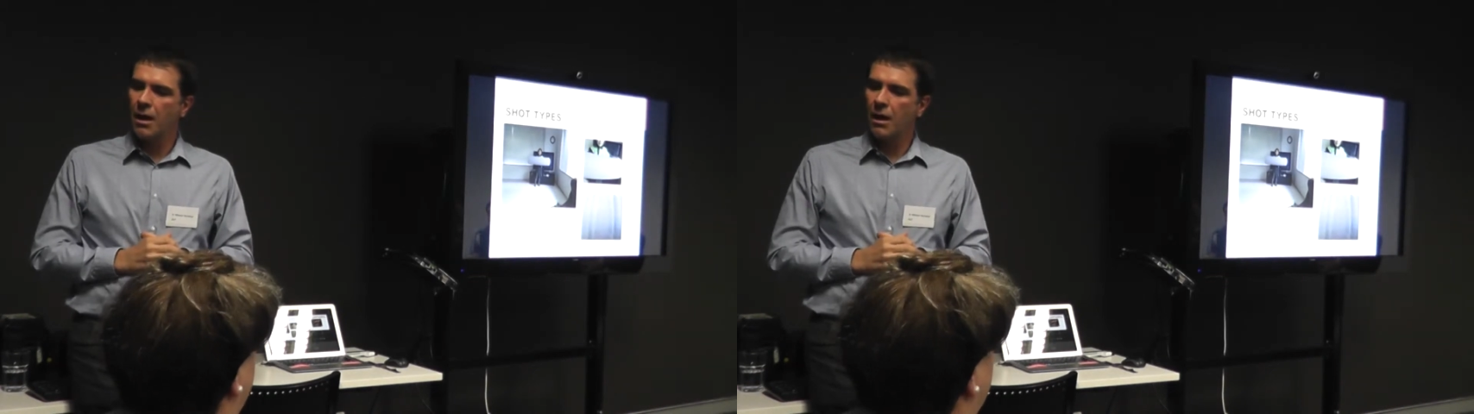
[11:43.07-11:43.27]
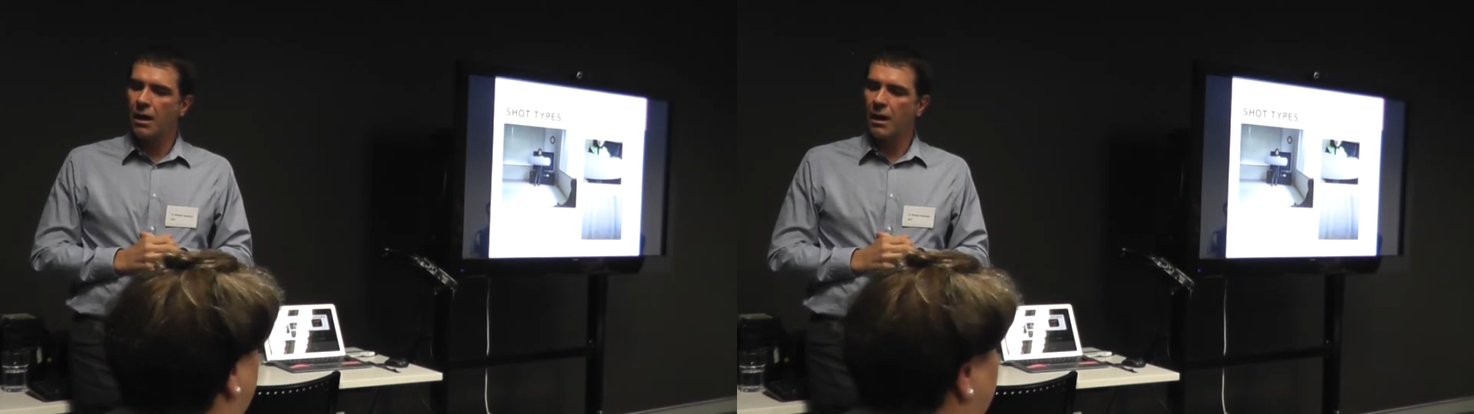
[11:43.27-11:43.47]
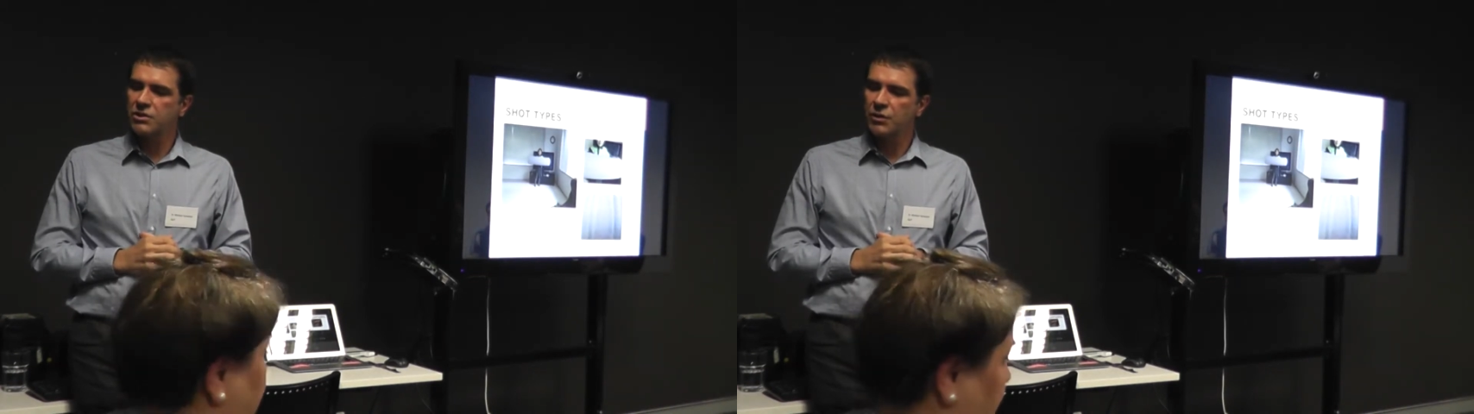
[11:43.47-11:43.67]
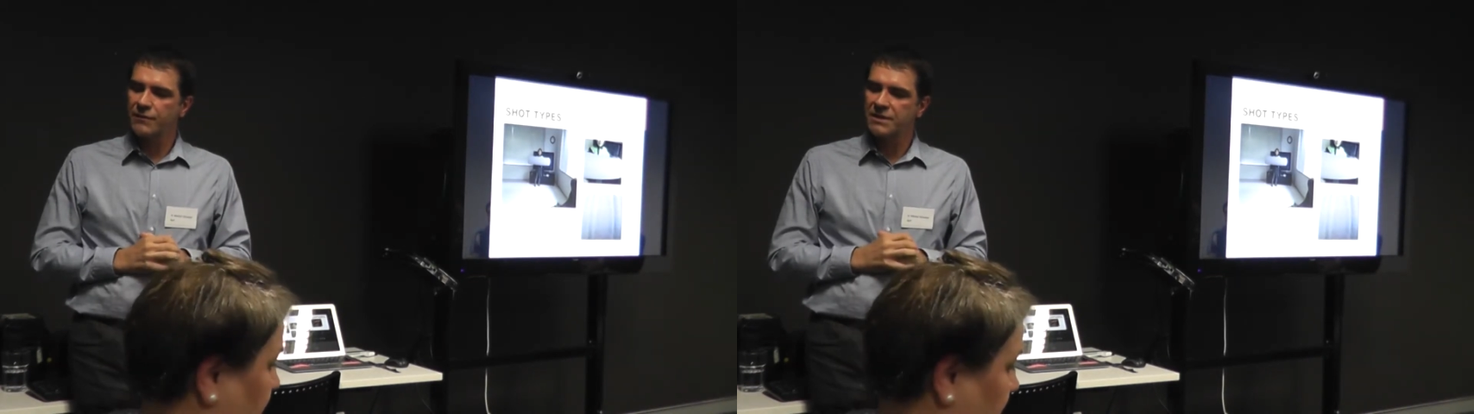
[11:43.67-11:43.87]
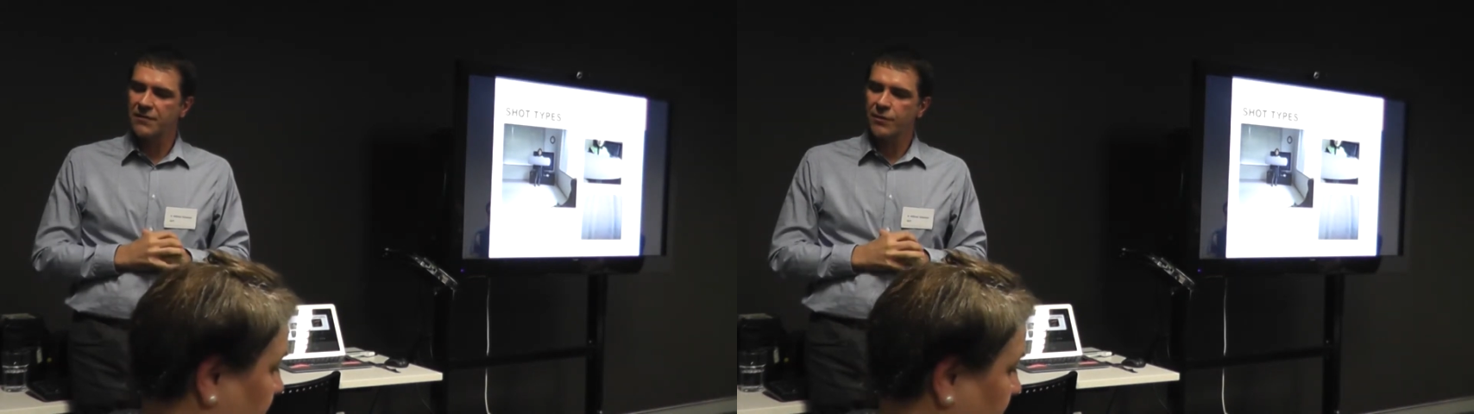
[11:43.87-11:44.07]
I should
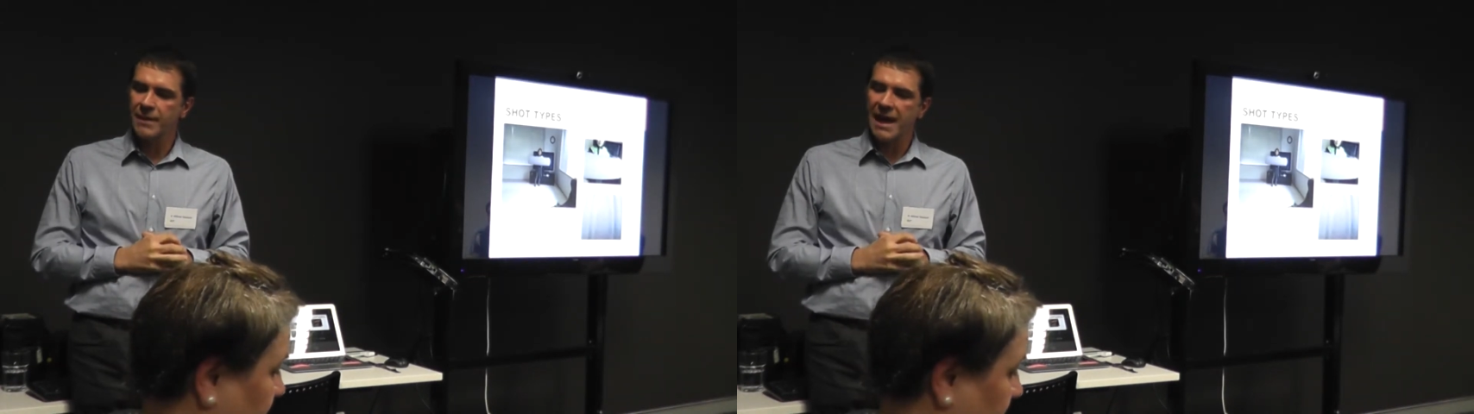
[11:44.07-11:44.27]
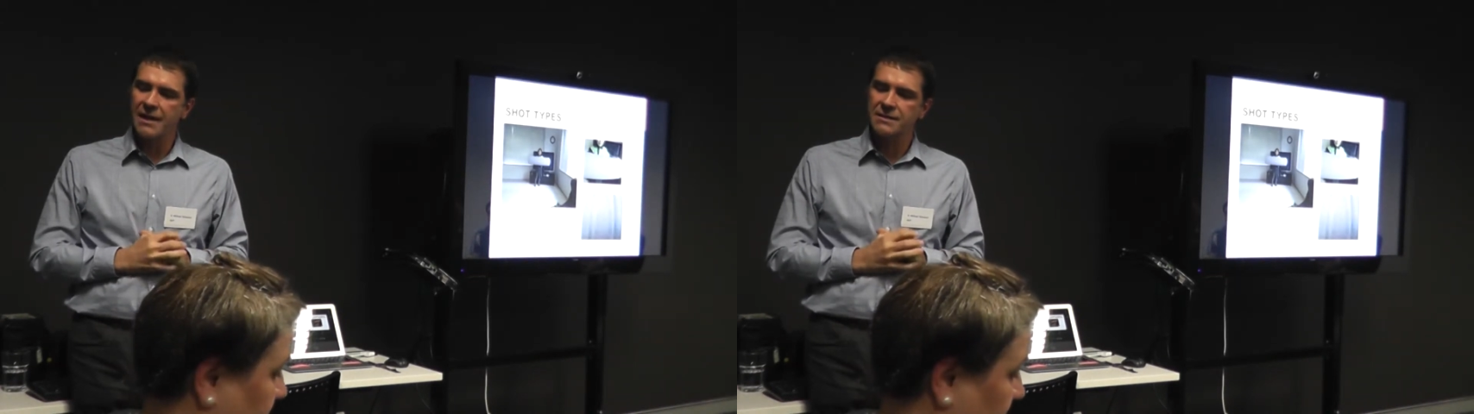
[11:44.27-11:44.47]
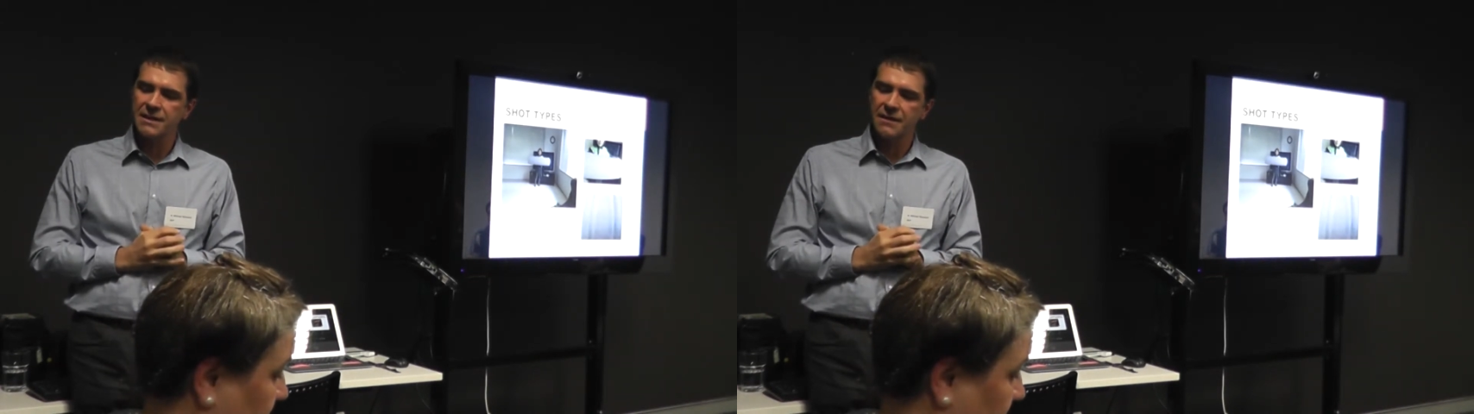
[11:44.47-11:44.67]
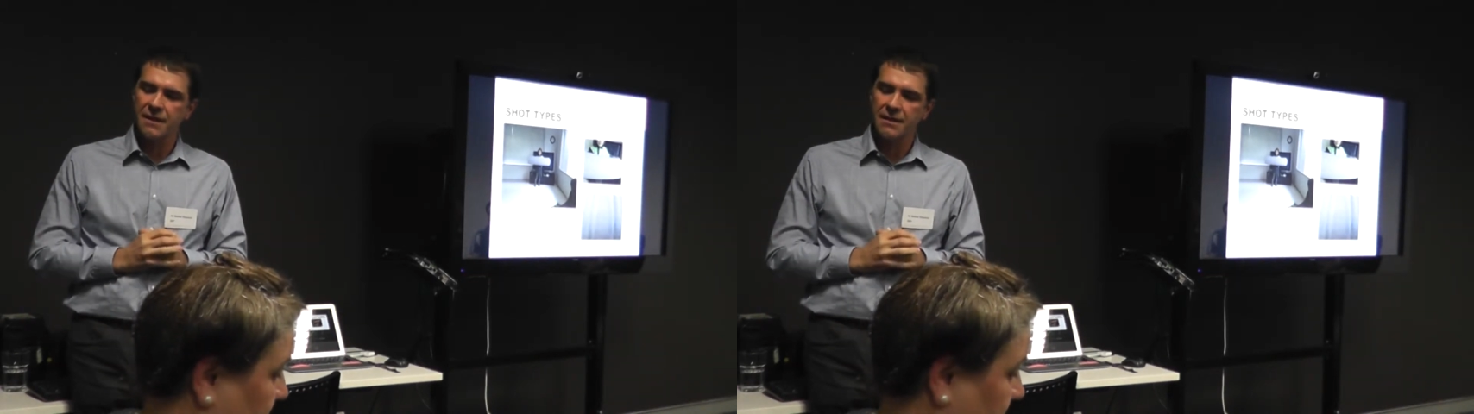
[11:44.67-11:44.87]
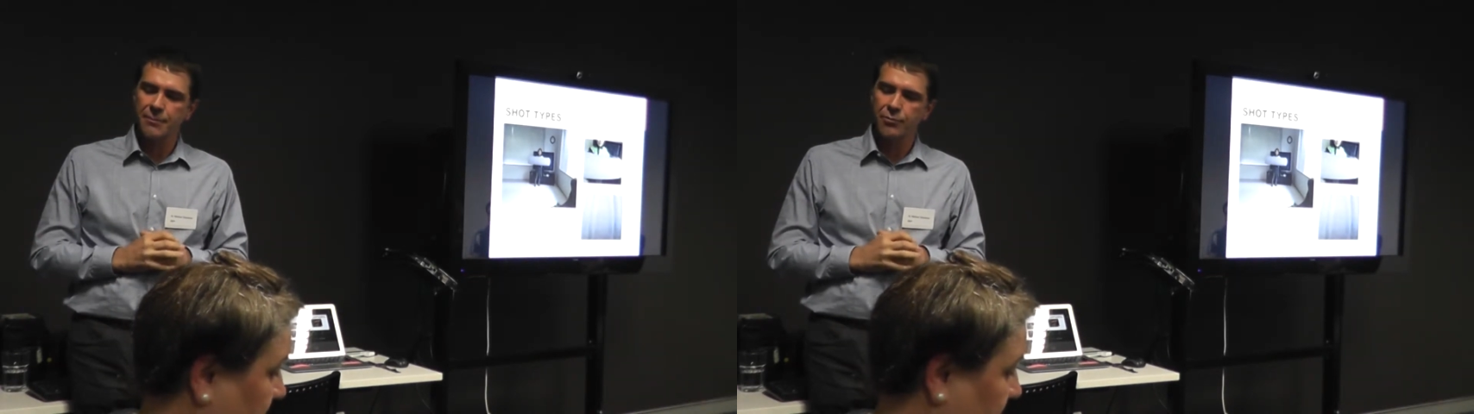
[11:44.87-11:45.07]
have said from the outset that the